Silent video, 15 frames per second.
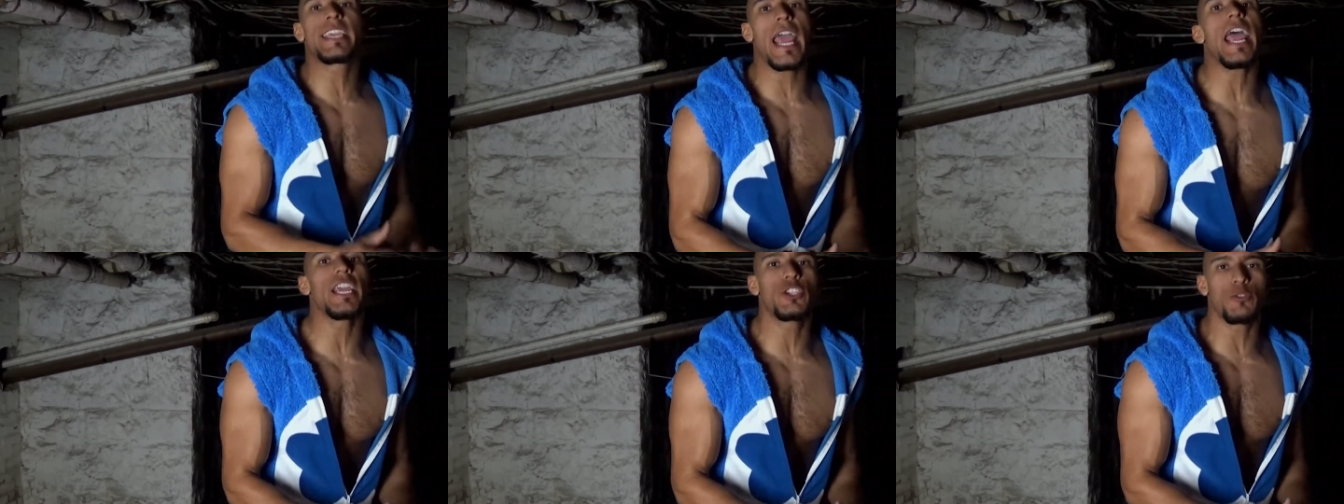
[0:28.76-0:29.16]

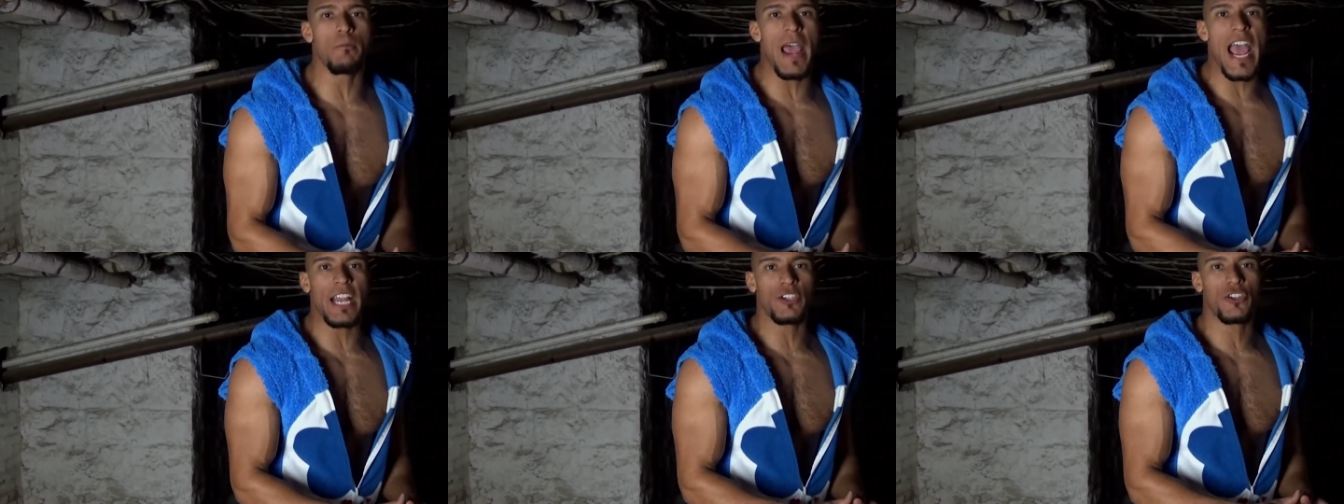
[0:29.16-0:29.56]
cage
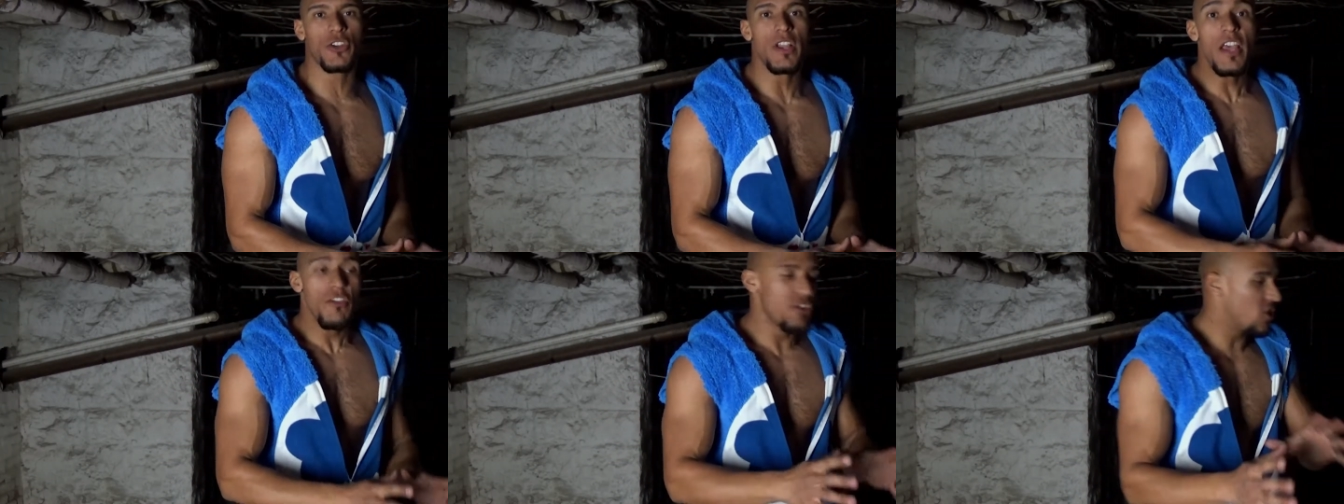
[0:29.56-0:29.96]
match
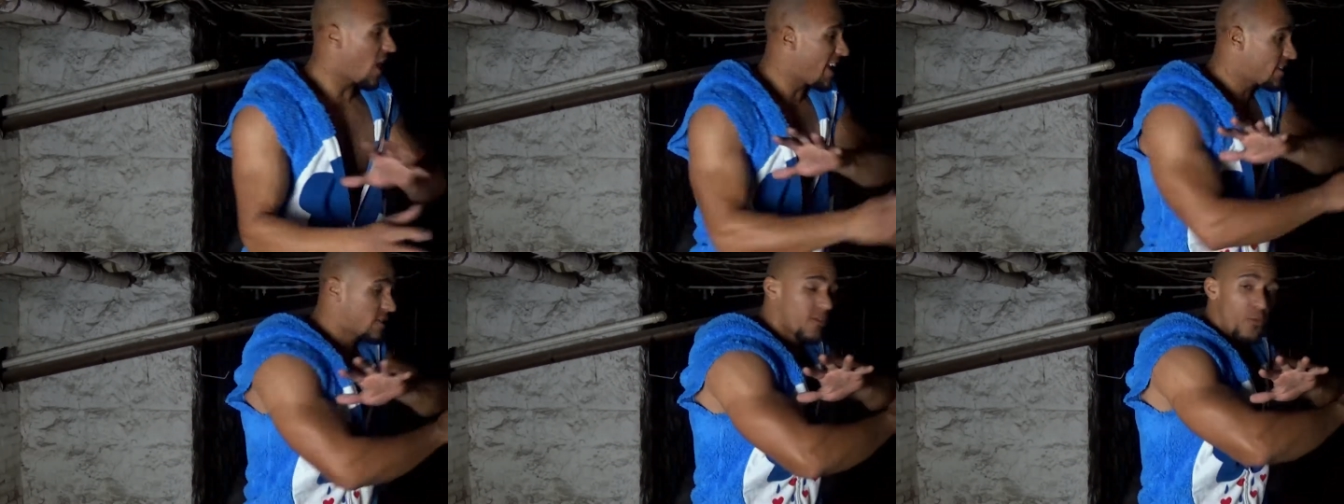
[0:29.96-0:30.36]
the
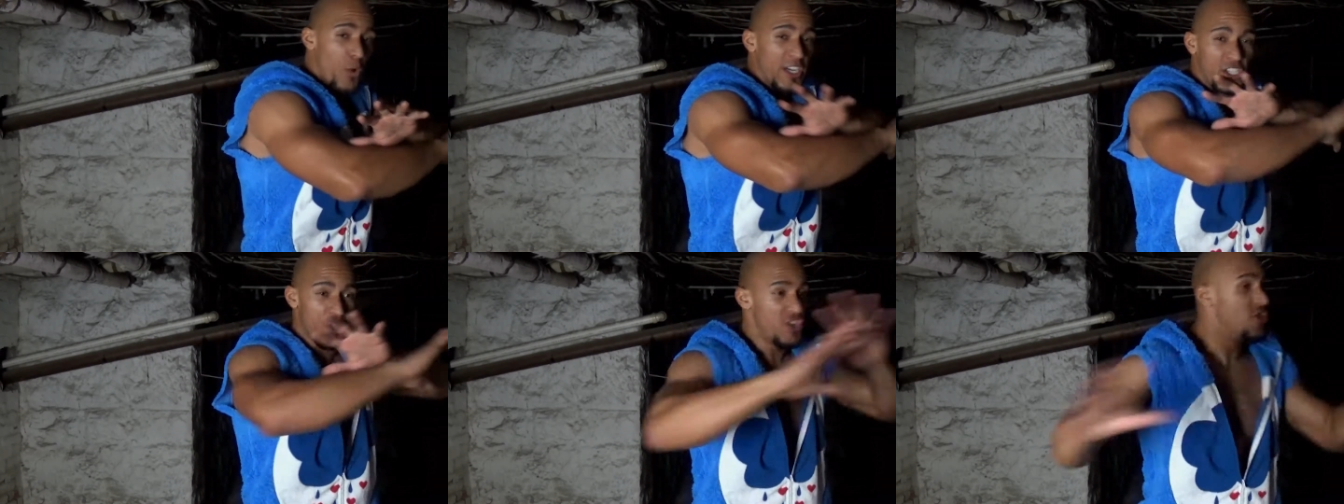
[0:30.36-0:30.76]
likes of
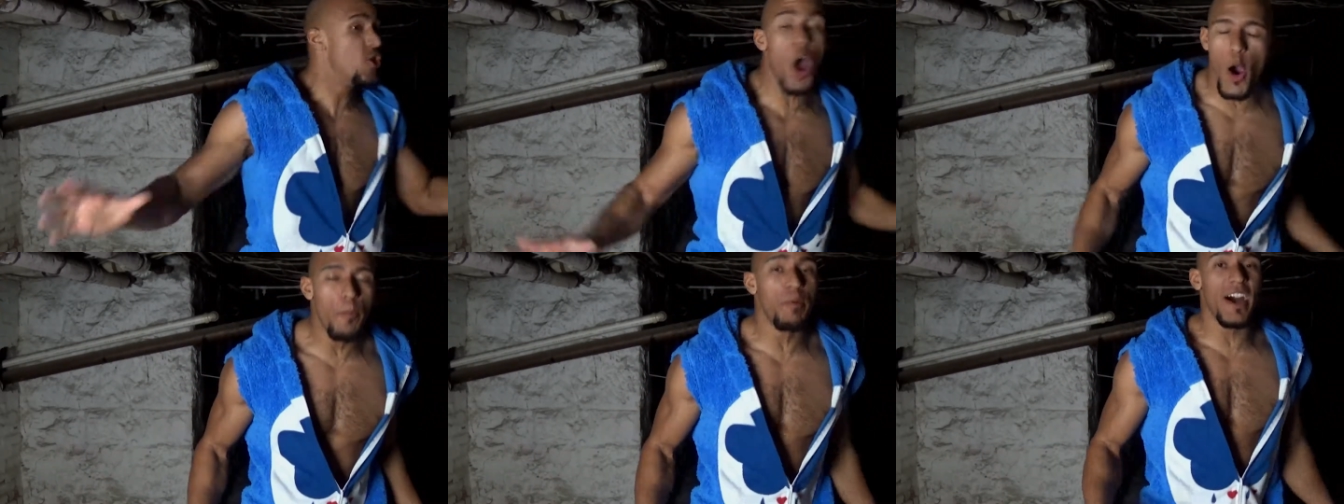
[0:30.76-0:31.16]
which
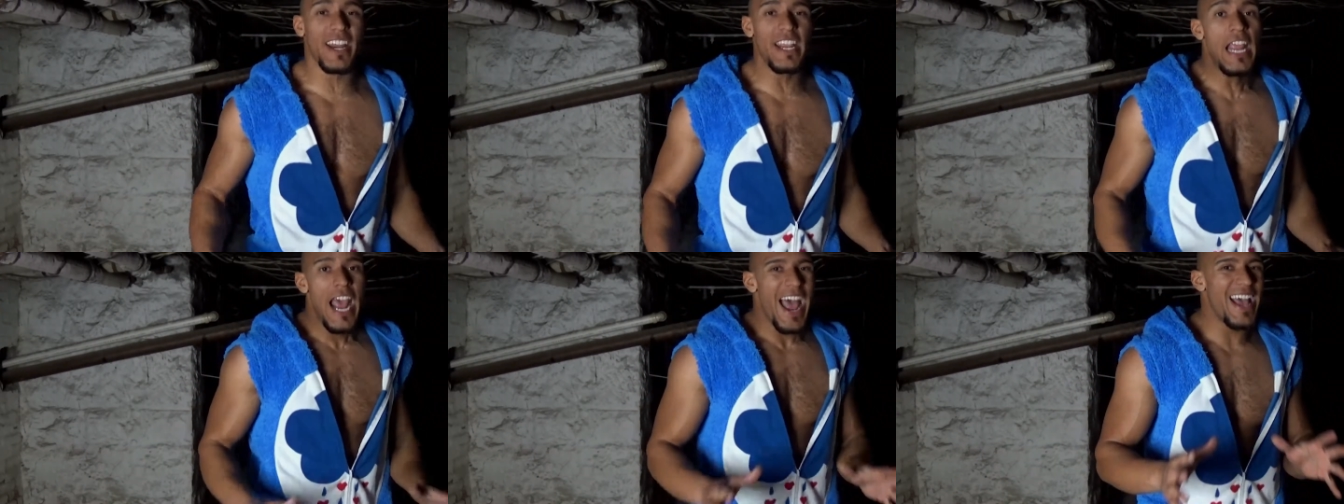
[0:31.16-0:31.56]

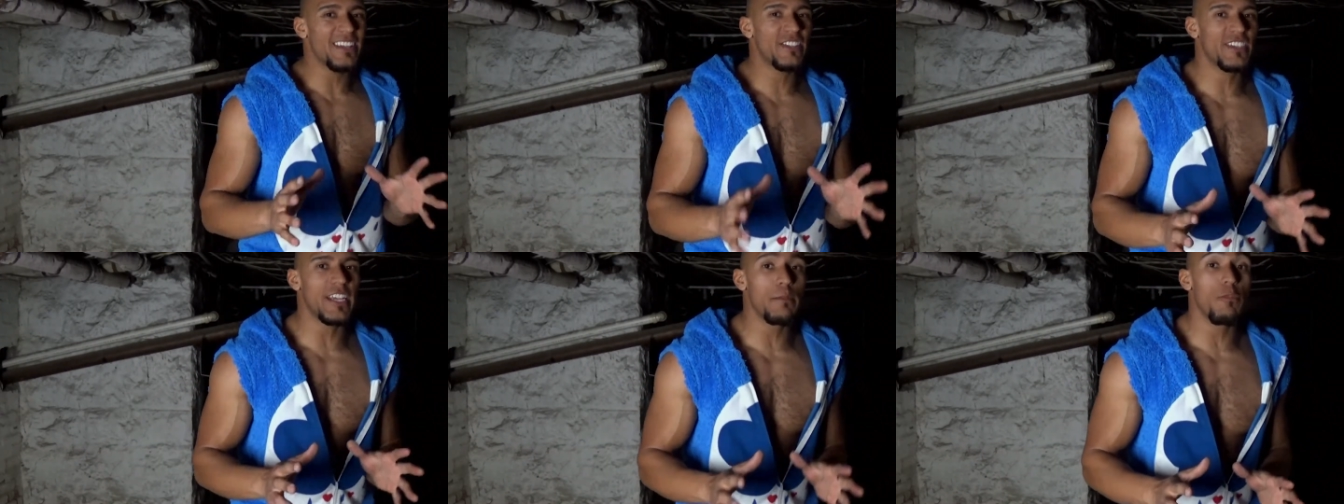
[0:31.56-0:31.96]
nobody has
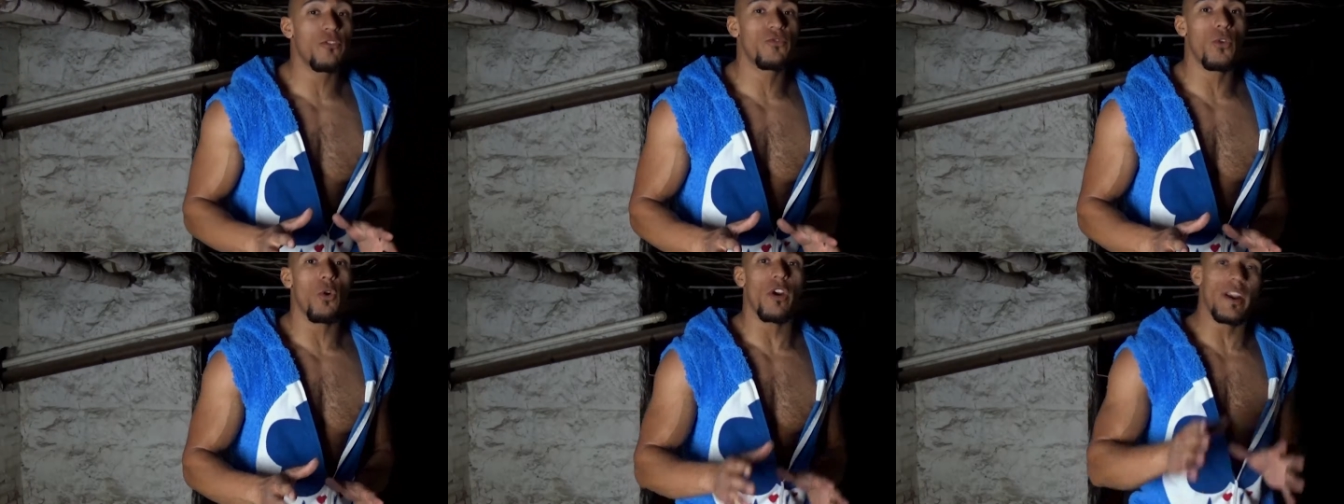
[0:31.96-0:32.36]
seen
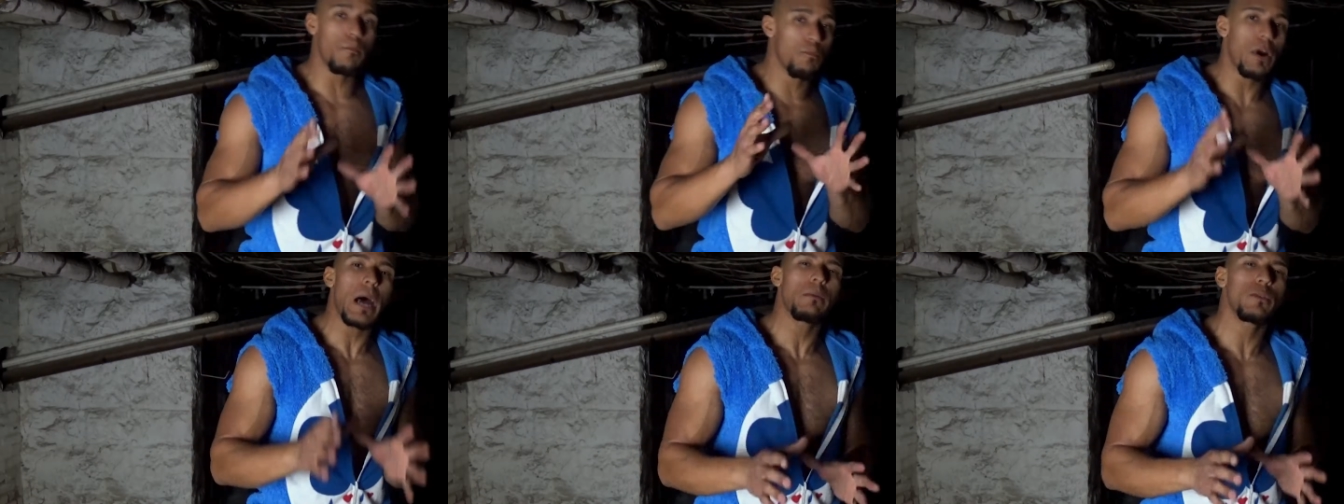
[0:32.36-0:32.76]
before
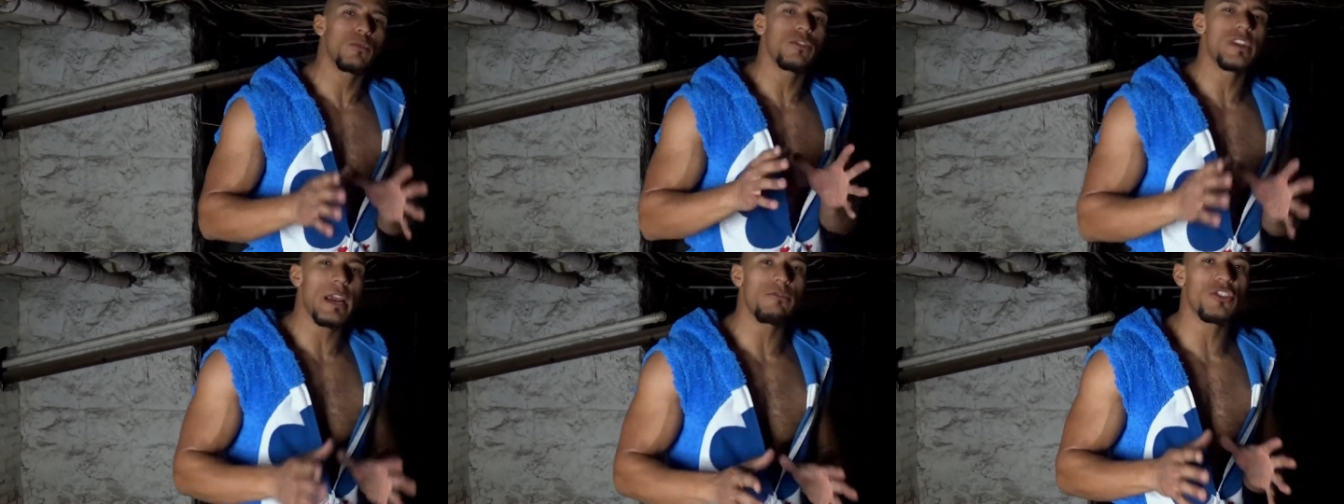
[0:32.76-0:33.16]
and probably
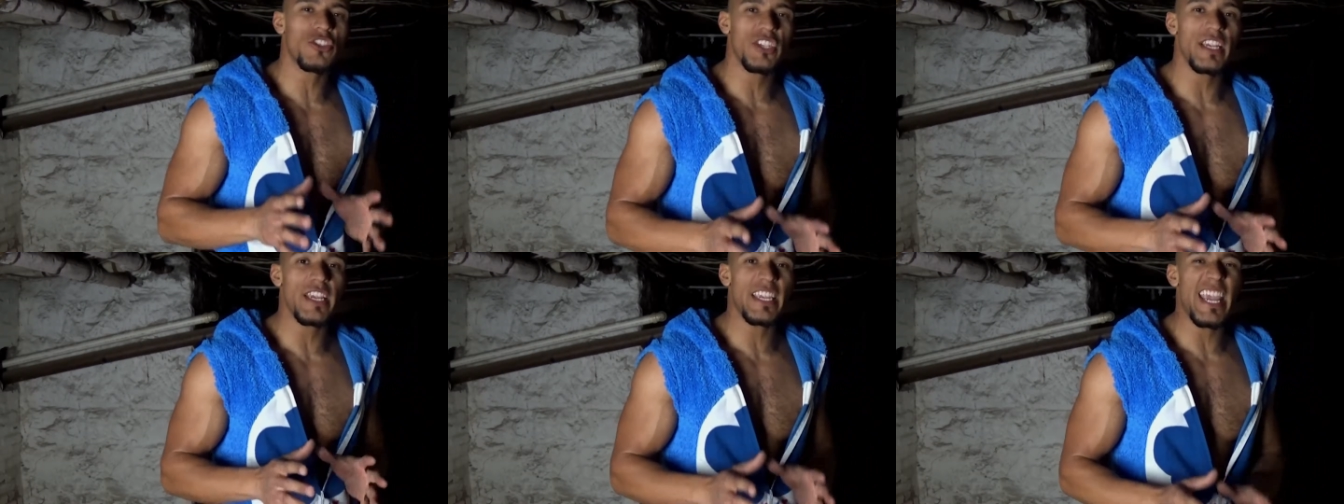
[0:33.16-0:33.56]
will never
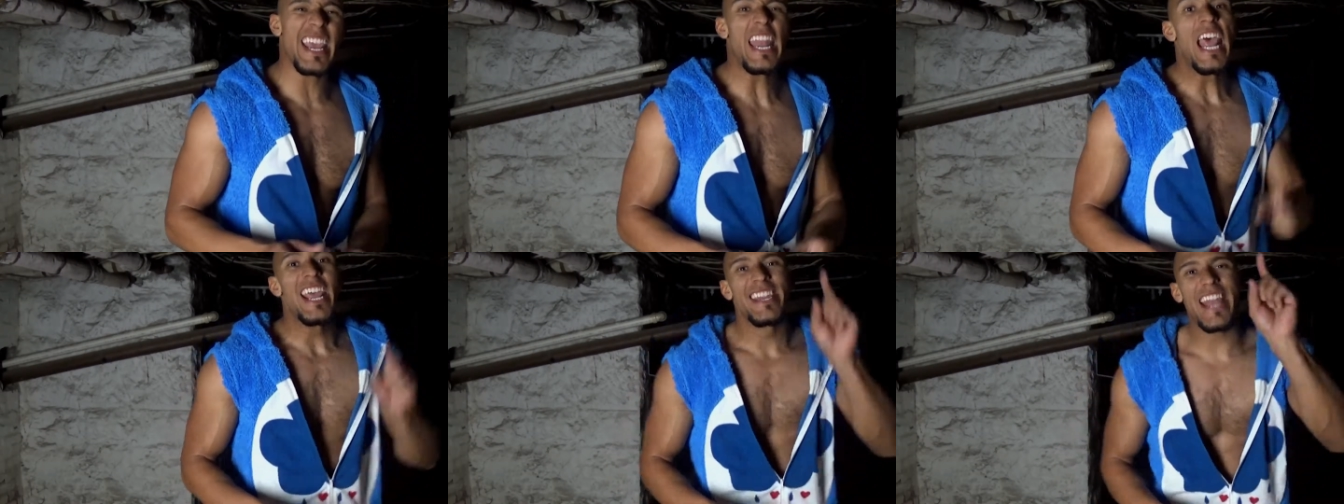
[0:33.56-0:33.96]
see again.